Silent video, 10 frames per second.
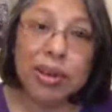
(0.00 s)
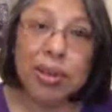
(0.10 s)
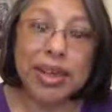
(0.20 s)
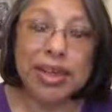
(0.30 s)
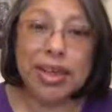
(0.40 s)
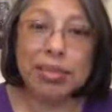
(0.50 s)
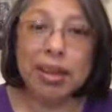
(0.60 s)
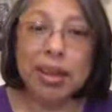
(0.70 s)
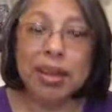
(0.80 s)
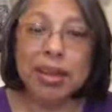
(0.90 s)
You might see
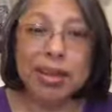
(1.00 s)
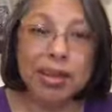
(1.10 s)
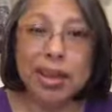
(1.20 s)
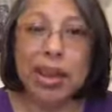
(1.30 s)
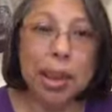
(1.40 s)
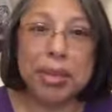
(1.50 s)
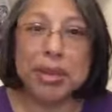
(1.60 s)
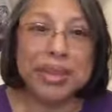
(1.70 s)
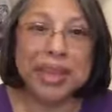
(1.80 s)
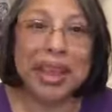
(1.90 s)
me doing
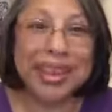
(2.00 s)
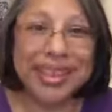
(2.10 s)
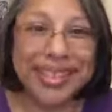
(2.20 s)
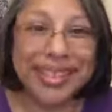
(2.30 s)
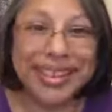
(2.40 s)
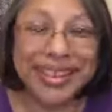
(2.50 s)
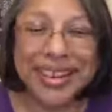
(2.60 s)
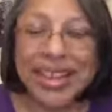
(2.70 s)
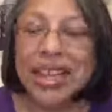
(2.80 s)
comments and that kind of thing there.